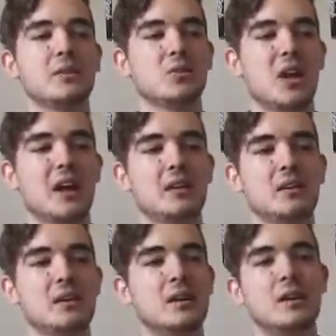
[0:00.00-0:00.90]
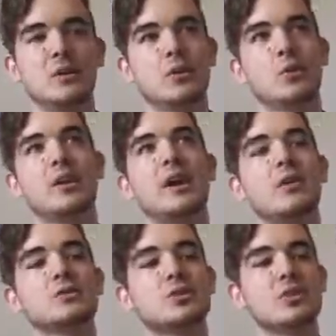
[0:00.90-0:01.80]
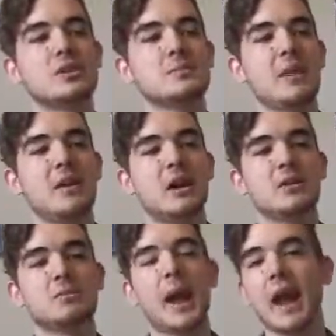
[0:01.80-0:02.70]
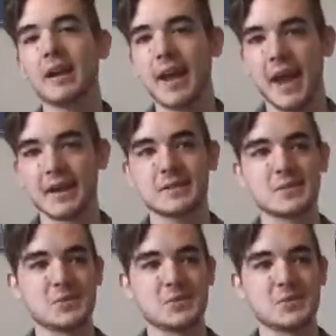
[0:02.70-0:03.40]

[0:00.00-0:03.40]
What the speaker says: They're like, your character is made out of pancakes,